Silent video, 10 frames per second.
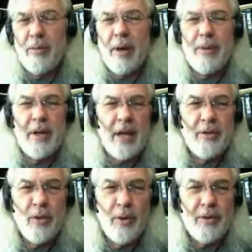We might be
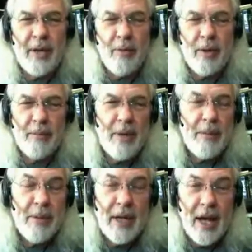heading towards that,
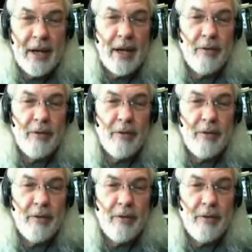maybe not.